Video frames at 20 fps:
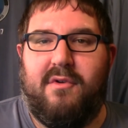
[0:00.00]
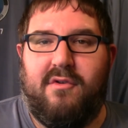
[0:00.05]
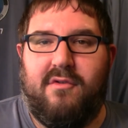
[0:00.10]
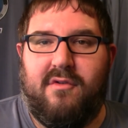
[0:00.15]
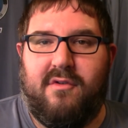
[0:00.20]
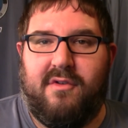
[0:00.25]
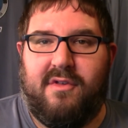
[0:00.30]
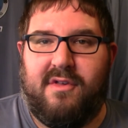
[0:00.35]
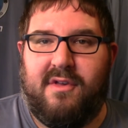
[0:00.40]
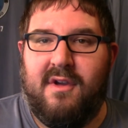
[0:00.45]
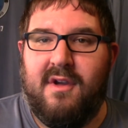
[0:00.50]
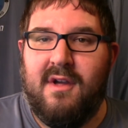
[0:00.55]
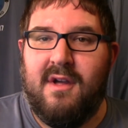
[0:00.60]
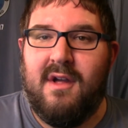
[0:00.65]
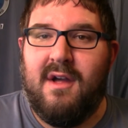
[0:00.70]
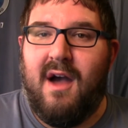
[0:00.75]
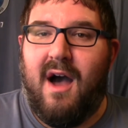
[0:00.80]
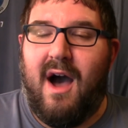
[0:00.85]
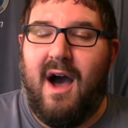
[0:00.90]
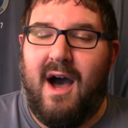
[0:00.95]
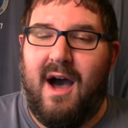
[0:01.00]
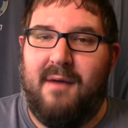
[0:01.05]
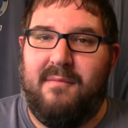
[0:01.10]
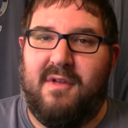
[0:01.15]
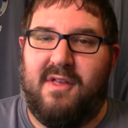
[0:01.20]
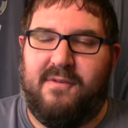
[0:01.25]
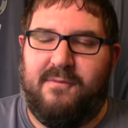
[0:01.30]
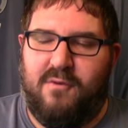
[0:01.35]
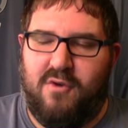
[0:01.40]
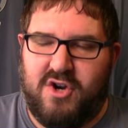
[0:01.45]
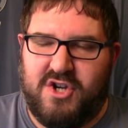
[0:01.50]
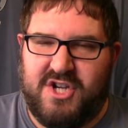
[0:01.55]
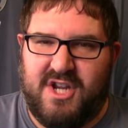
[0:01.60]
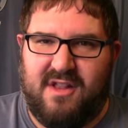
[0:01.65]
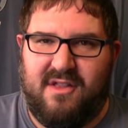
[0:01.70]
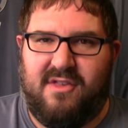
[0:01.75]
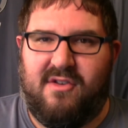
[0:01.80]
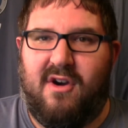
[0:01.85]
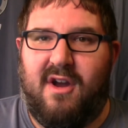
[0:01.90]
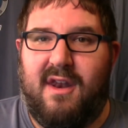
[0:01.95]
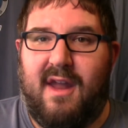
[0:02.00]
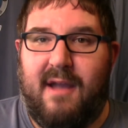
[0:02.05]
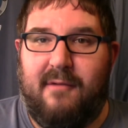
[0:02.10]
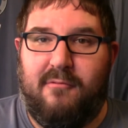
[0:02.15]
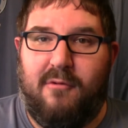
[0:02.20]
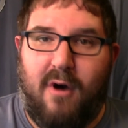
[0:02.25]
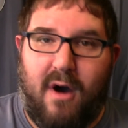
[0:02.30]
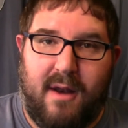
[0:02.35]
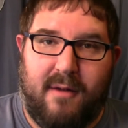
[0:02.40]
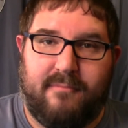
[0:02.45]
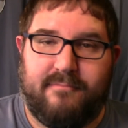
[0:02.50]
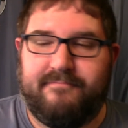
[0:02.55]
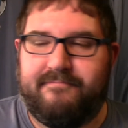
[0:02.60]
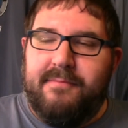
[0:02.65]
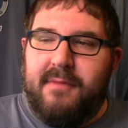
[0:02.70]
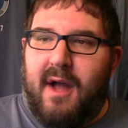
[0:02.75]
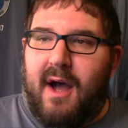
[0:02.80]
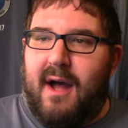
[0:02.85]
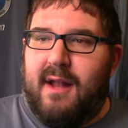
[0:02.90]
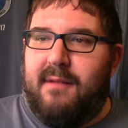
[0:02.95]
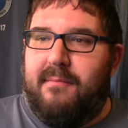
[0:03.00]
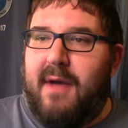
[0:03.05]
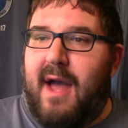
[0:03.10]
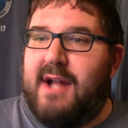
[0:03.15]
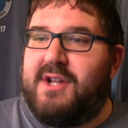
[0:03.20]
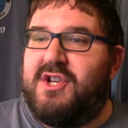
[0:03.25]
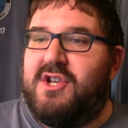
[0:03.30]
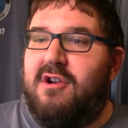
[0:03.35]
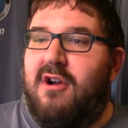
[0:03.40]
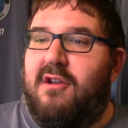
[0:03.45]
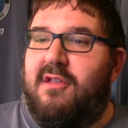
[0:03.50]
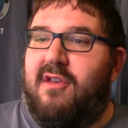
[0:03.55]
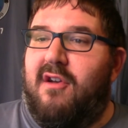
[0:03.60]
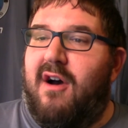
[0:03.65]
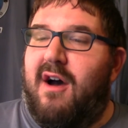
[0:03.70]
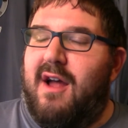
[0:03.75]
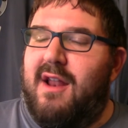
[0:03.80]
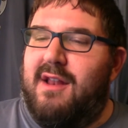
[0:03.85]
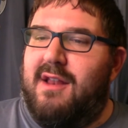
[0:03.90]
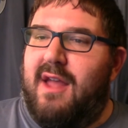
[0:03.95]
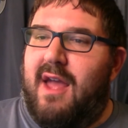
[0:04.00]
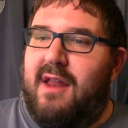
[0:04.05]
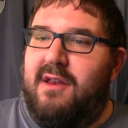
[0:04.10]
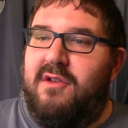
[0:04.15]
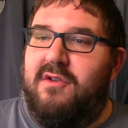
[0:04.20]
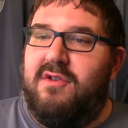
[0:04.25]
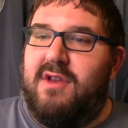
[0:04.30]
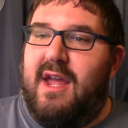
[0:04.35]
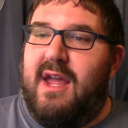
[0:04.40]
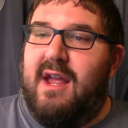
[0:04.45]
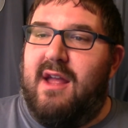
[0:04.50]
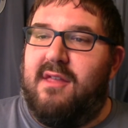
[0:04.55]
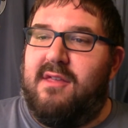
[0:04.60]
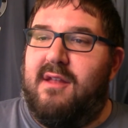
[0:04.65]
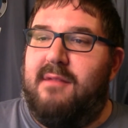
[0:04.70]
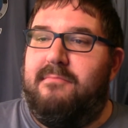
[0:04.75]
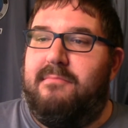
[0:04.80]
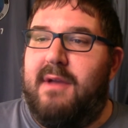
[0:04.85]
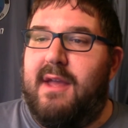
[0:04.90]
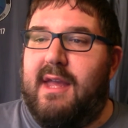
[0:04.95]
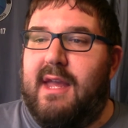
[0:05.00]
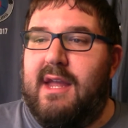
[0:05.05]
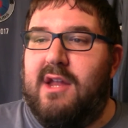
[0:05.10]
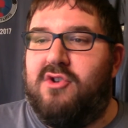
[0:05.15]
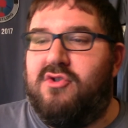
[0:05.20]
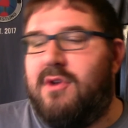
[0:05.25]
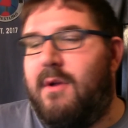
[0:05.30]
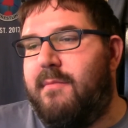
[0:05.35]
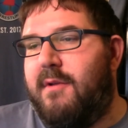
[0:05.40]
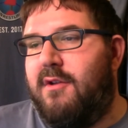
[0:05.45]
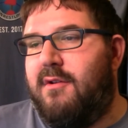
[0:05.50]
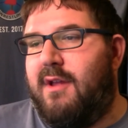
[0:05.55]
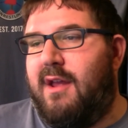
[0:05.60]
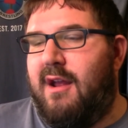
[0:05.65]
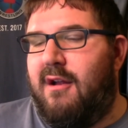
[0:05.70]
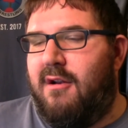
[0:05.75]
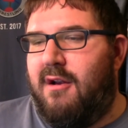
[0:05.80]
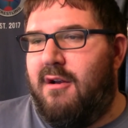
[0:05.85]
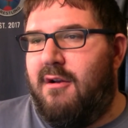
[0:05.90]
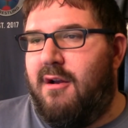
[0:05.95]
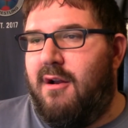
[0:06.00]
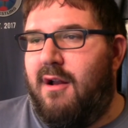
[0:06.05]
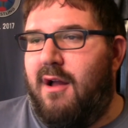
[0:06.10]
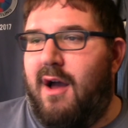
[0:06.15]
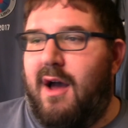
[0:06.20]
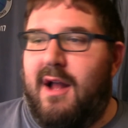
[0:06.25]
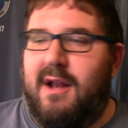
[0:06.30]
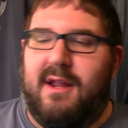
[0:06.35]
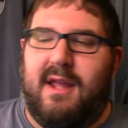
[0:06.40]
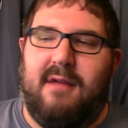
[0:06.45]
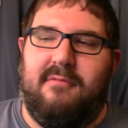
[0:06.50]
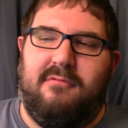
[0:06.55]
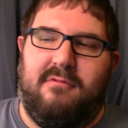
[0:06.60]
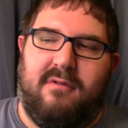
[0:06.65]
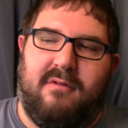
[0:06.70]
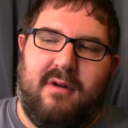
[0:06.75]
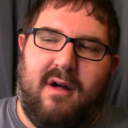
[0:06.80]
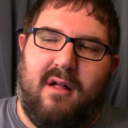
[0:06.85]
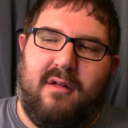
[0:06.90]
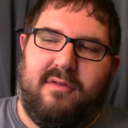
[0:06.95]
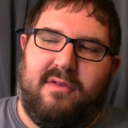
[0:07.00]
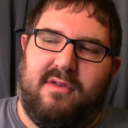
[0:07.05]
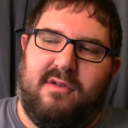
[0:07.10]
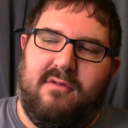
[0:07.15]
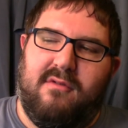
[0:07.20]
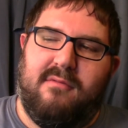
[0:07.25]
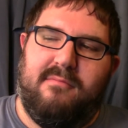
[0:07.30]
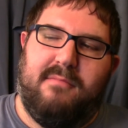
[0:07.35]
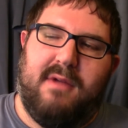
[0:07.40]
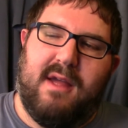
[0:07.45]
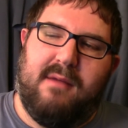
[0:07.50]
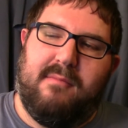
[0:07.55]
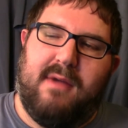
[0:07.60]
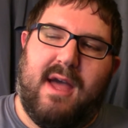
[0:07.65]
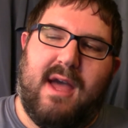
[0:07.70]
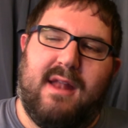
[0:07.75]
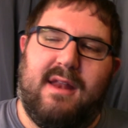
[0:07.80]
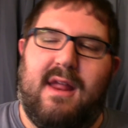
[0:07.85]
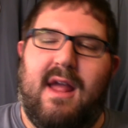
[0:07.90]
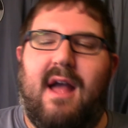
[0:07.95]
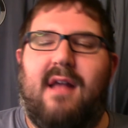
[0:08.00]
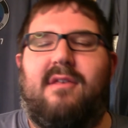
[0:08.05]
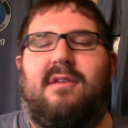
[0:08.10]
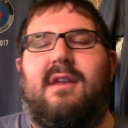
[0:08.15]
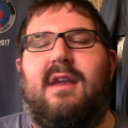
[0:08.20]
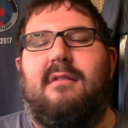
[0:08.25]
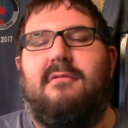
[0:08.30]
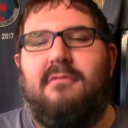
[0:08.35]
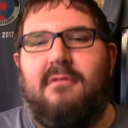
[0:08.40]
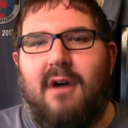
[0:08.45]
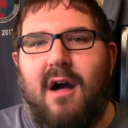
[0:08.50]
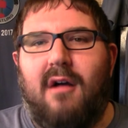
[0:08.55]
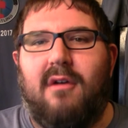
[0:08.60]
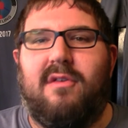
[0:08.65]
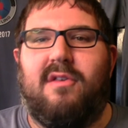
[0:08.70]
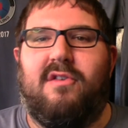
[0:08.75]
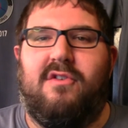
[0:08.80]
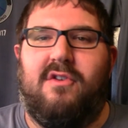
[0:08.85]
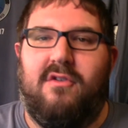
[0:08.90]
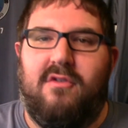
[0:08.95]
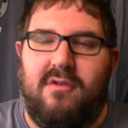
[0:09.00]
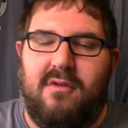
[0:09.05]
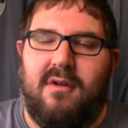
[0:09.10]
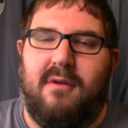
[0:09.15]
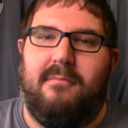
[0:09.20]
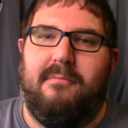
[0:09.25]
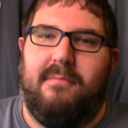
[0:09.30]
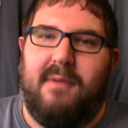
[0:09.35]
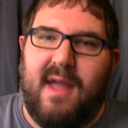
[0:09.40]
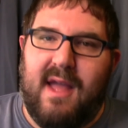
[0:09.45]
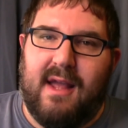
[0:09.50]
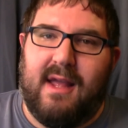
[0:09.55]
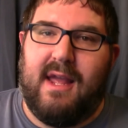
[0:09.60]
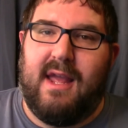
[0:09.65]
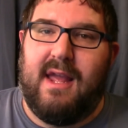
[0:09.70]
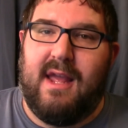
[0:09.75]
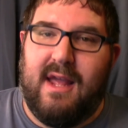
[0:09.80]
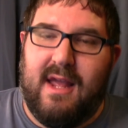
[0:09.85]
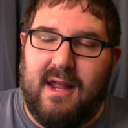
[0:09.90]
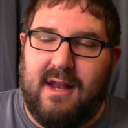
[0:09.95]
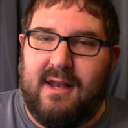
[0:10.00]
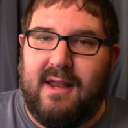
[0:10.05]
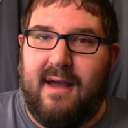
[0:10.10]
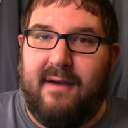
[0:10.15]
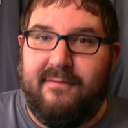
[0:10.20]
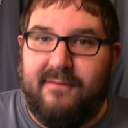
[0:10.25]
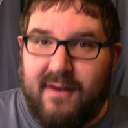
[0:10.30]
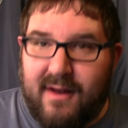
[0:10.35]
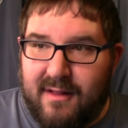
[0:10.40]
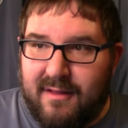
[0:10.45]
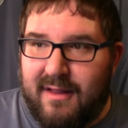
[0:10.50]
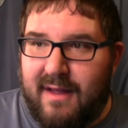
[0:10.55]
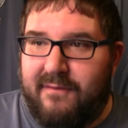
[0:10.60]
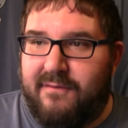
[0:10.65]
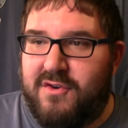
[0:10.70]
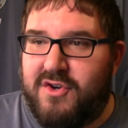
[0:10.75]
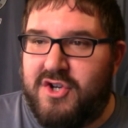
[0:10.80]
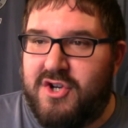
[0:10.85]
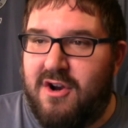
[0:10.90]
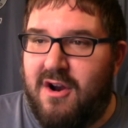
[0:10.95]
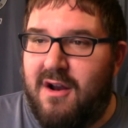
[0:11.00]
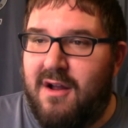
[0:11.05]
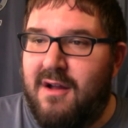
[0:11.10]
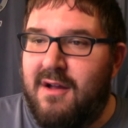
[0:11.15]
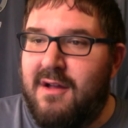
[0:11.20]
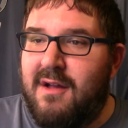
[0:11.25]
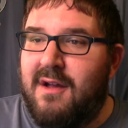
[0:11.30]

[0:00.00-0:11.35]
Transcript: Boogs' uh, misfortunes on night one. Uh, the match starts hot, and New Day is in Big E tribute gear. Uh, get well soon, big man. Yes, get well soon, Big E, definitely for sure.